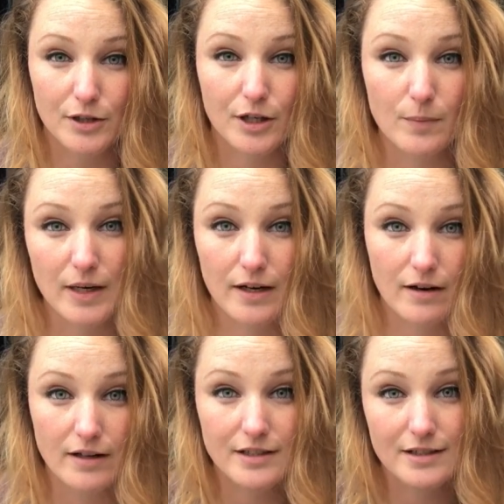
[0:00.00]
are going to be
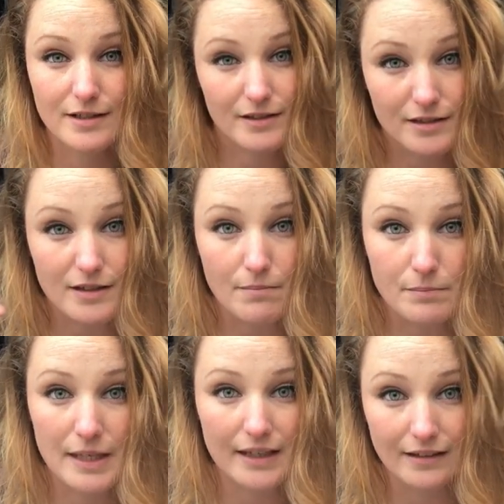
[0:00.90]
nice,
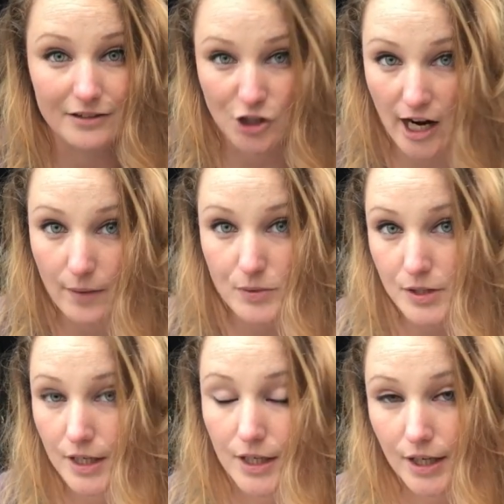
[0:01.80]
stumpy little chaps.
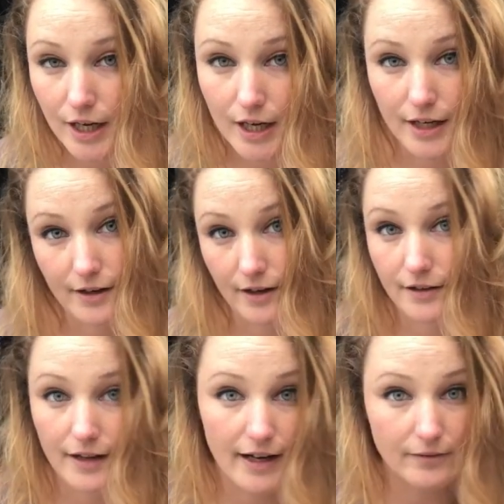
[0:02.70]
None of
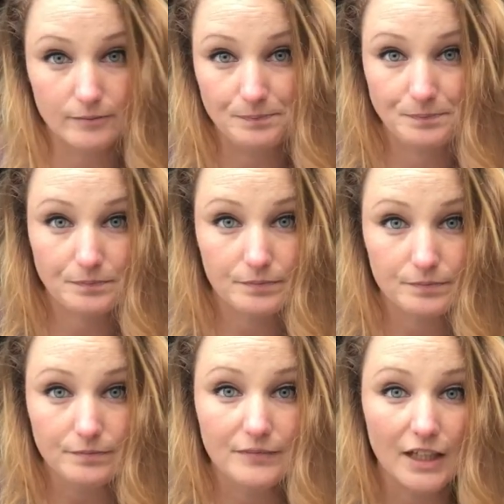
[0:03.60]

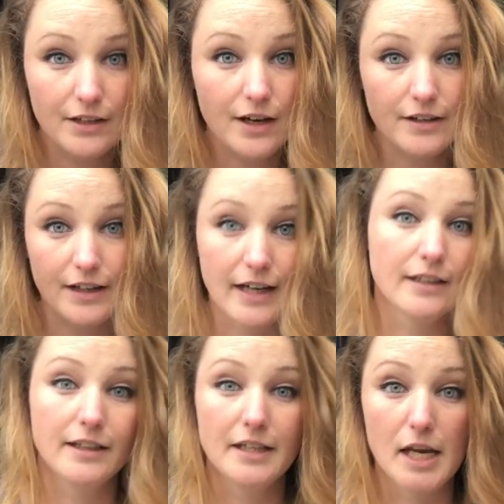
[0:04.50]
that
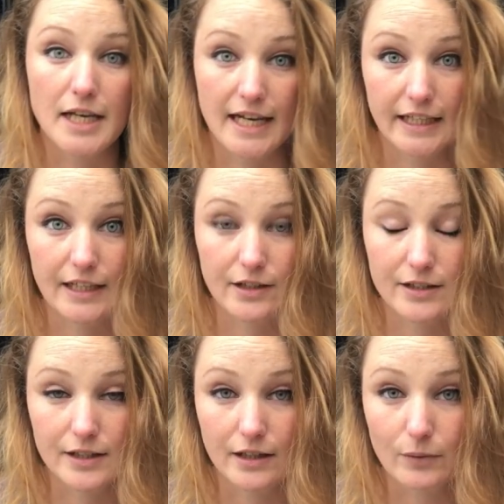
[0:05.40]
legginess
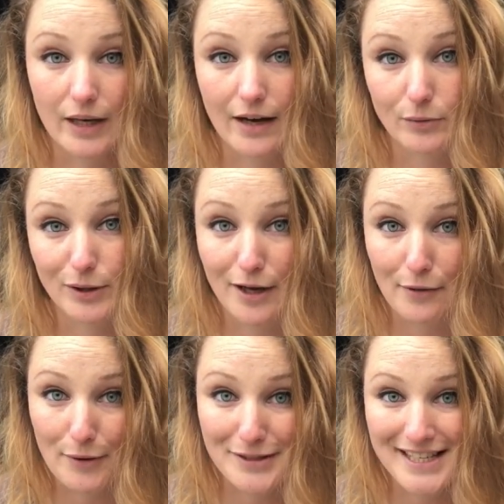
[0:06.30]
that we had with the other
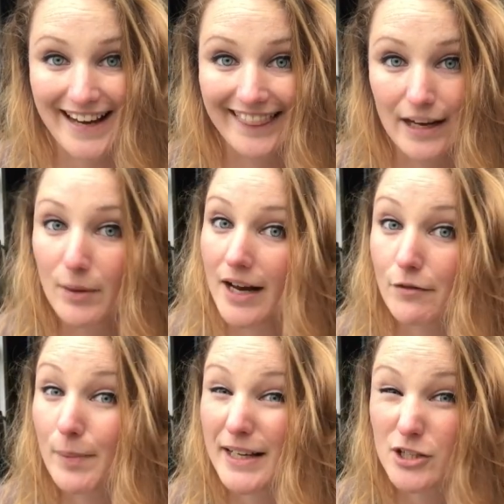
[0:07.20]
ones, and they might have a
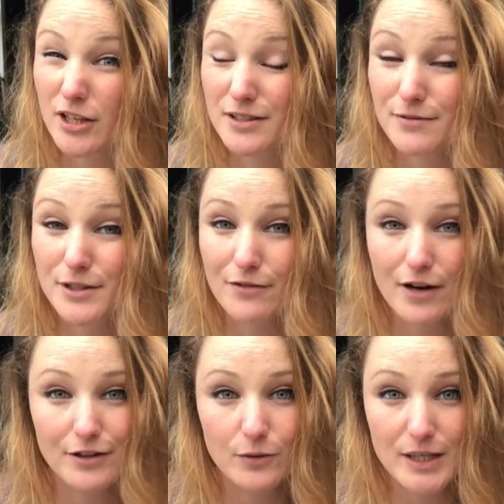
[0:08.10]
better chance of
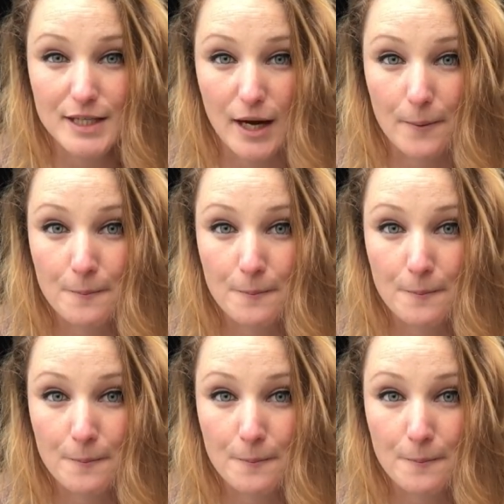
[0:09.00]
surviving the winter.